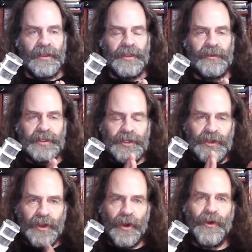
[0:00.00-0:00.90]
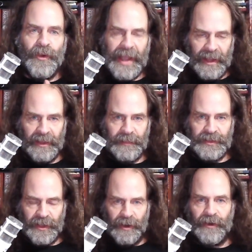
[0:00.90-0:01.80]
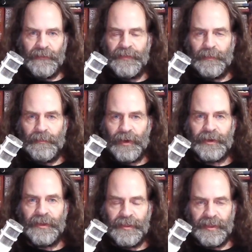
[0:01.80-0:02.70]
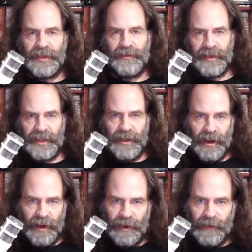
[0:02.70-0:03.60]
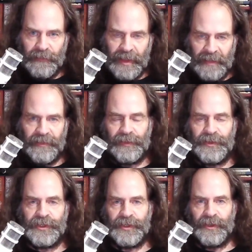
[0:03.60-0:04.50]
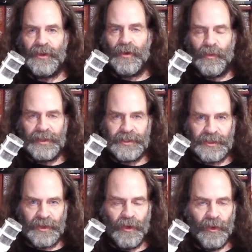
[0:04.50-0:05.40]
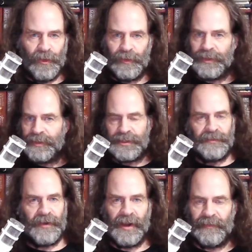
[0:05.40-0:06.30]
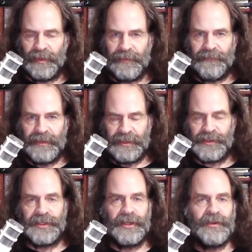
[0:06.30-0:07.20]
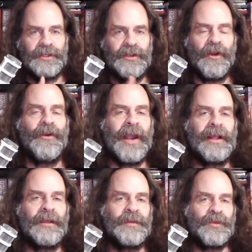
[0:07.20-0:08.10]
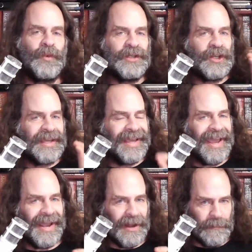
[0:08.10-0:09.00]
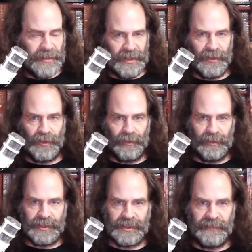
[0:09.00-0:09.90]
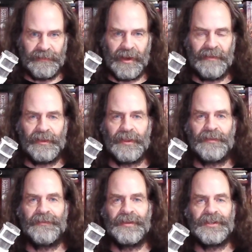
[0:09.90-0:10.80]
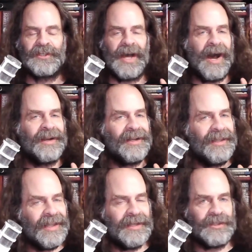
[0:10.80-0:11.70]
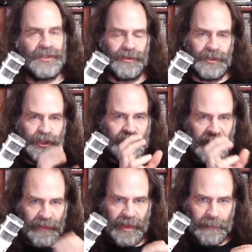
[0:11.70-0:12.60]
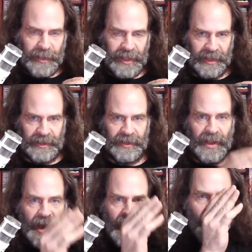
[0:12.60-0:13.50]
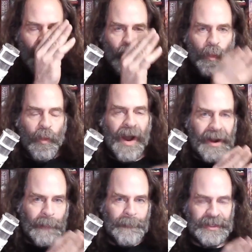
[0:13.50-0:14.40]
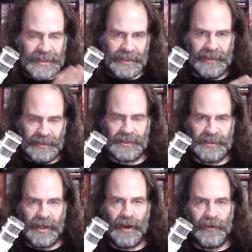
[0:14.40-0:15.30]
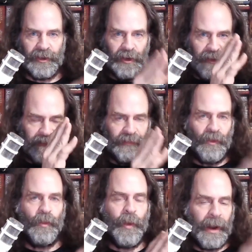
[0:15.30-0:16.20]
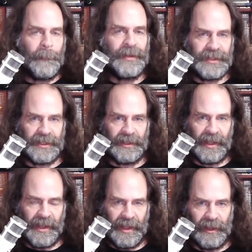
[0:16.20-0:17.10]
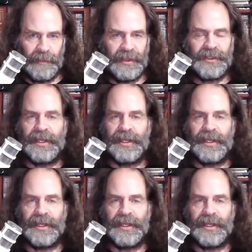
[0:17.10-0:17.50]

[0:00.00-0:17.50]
There is no element of the modern theory of evolution which is called survival of the fittest. There is no element which can be called survival of the fittest unless you cherry pick one particular scenario for one particular element,